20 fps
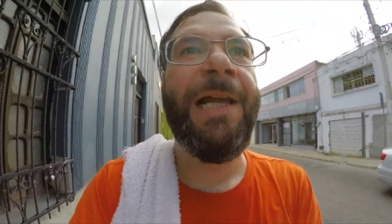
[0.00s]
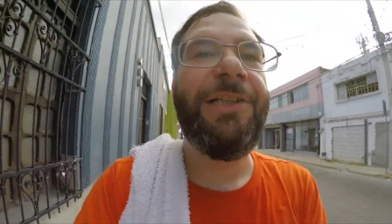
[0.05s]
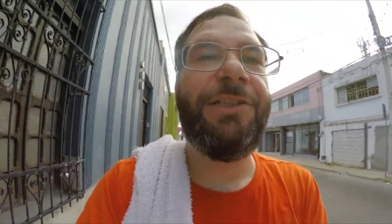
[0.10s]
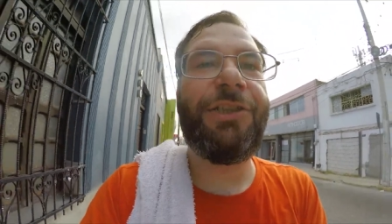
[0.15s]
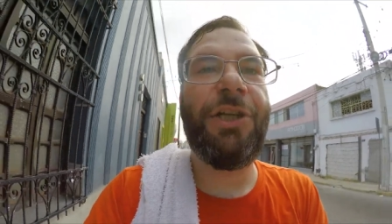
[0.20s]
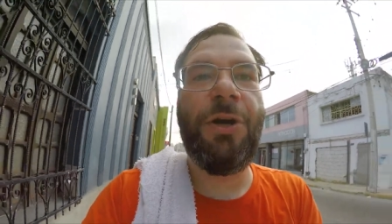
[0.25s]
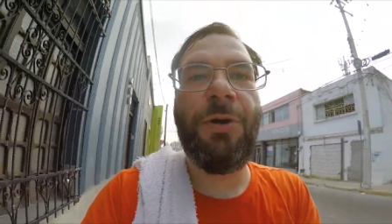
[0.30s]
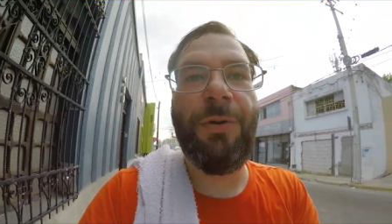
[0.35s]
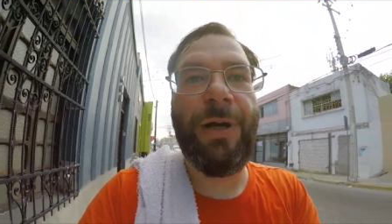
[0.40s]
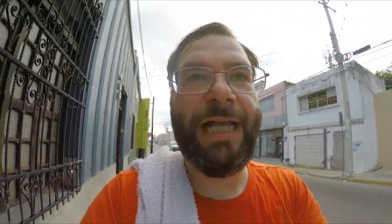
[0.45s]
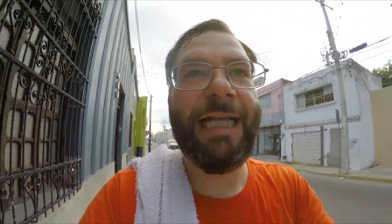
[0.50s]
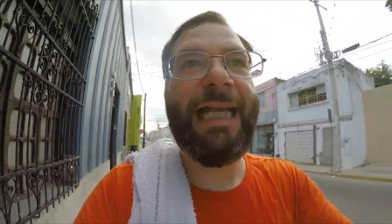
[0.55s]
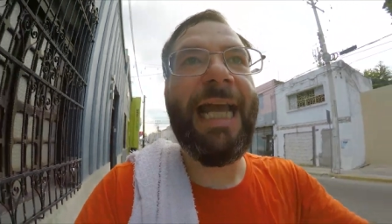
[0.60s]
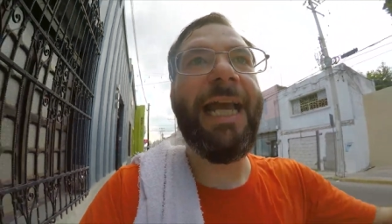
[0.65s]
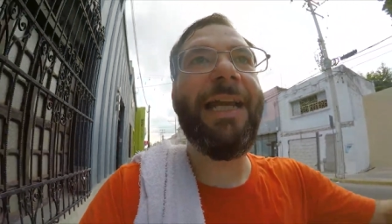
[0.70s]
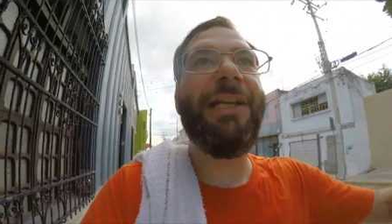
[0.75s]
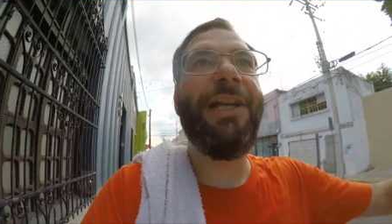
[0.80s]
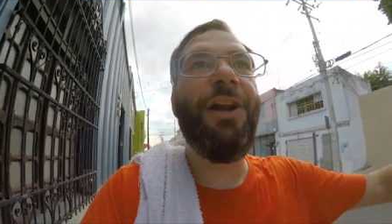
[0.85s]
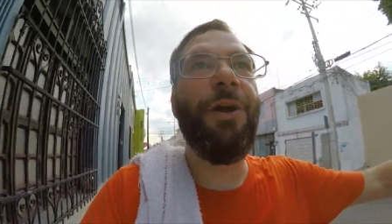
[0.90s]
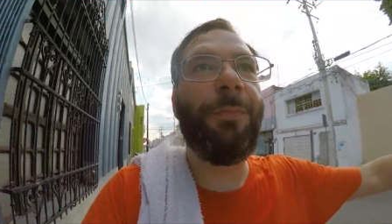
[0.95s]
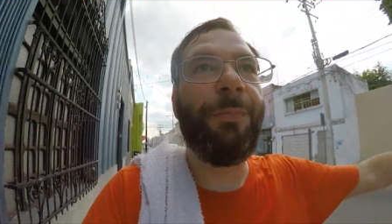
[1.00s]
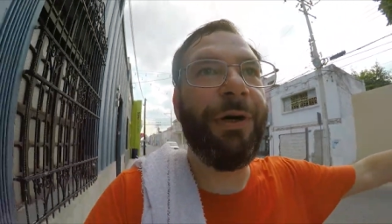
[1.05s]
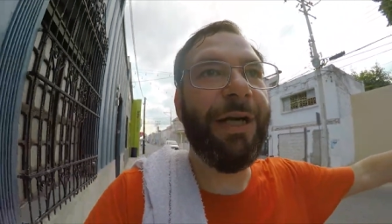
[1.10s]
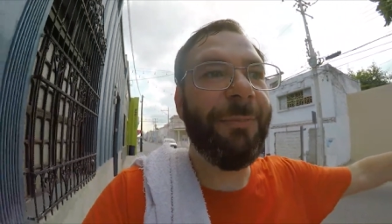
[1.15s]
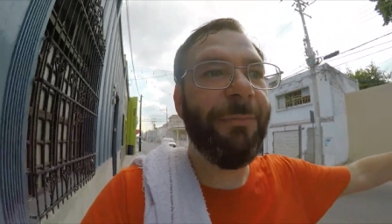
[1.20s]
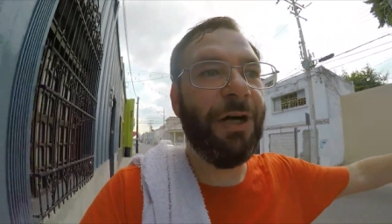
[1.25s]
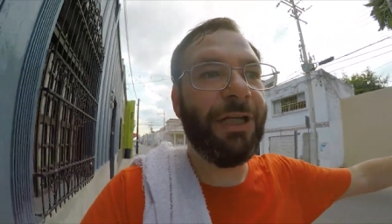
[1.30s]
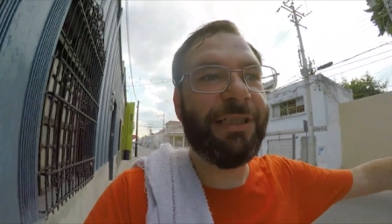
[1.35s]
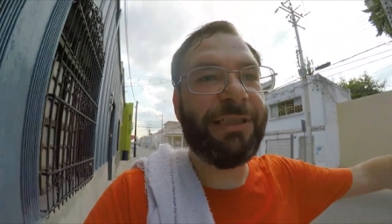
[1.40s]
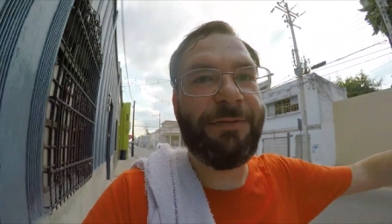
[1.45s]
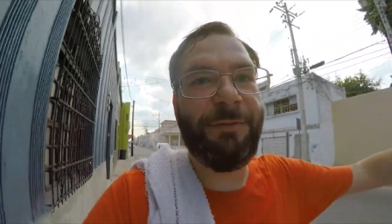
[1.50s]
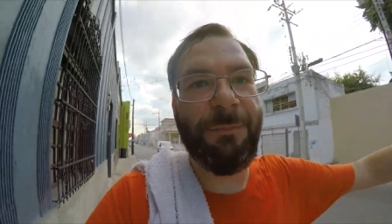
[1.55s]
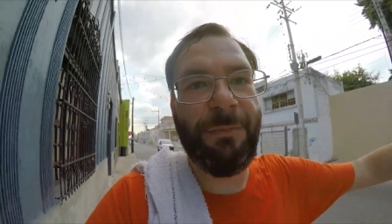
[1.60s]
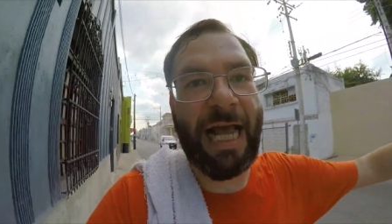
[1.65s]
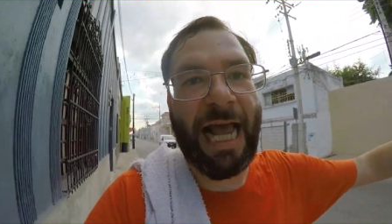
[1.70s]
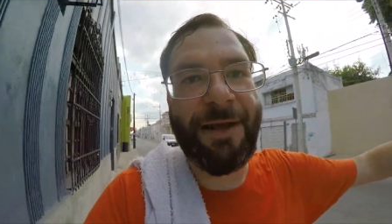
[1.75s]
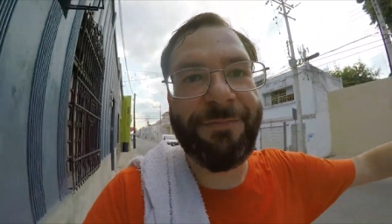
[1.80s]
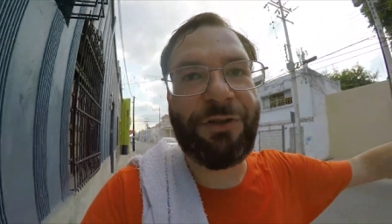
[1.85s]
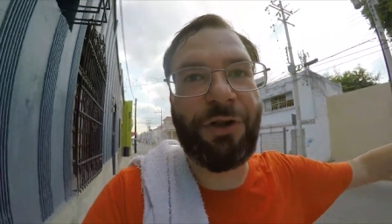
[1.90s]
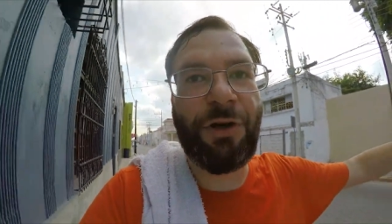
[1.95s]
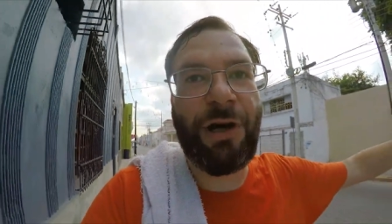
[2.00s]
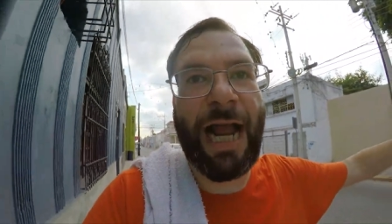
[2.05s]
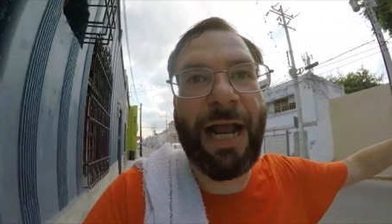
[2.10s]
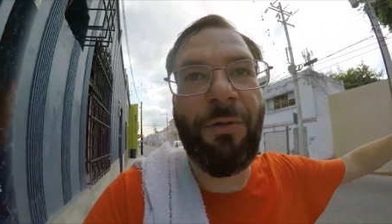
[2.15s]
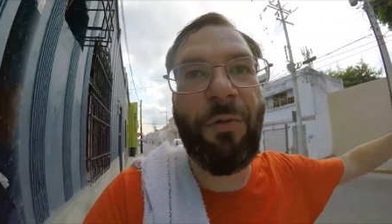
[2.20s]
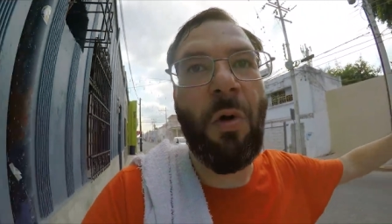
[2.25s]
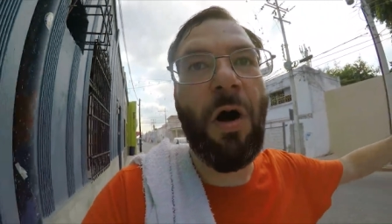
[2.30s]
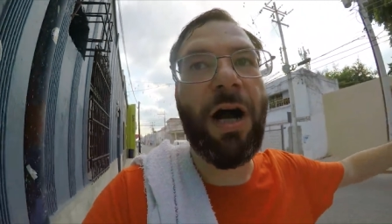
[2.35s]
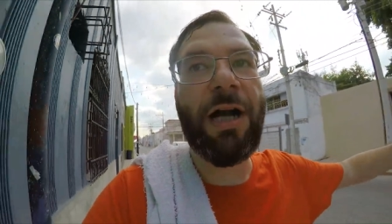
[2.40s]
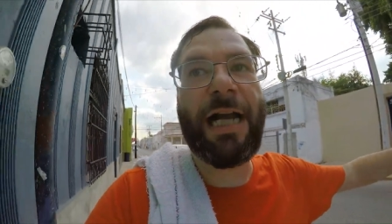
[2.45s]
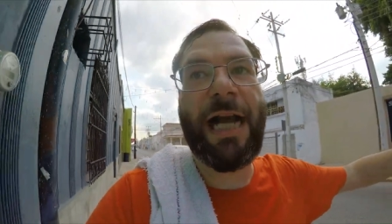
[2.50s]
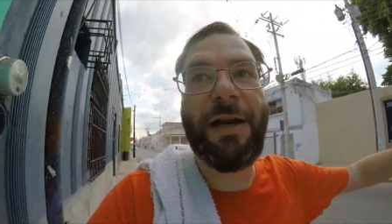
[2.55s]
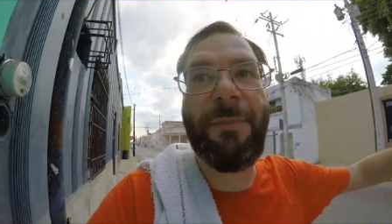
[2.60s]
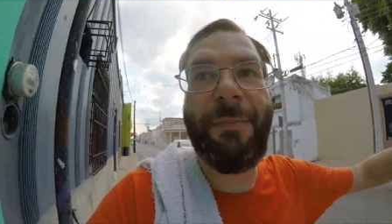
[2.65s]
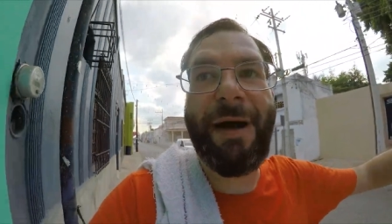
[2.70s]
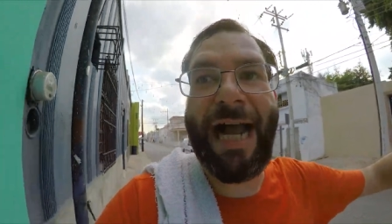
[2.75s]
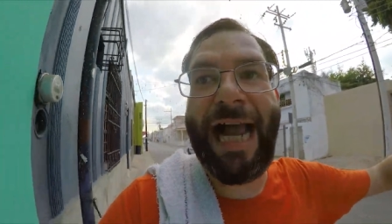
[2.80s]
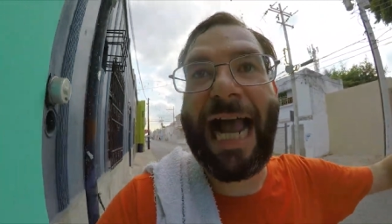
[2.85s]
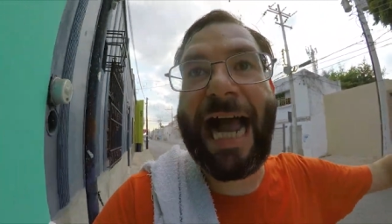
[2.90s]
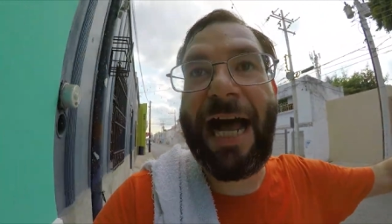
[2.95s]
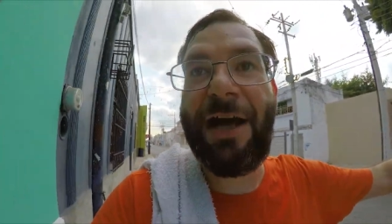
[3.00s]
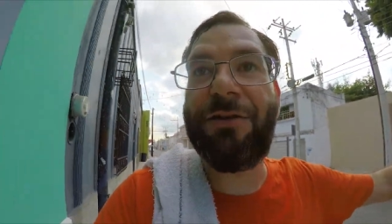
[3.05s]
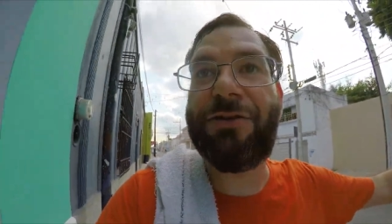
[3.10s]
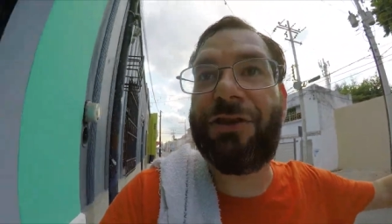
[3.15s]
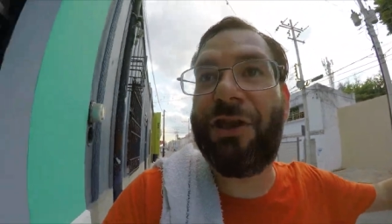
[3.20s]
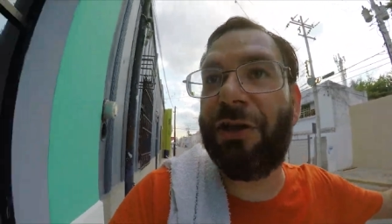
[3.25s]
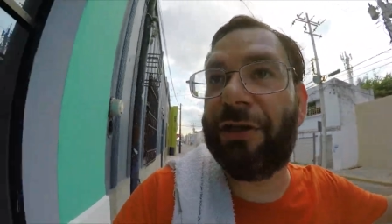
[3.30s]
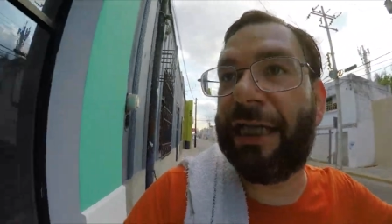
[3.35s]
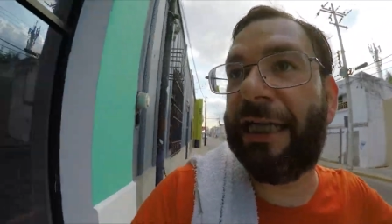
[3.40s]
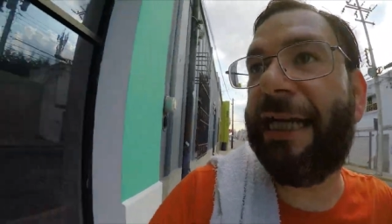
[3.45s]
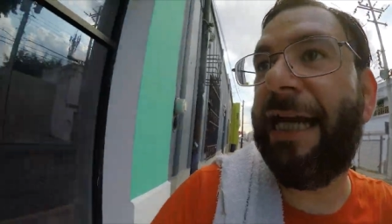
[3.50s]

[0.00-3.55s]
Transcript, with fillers: So again, you know, pretty much after I walk out of my house, look,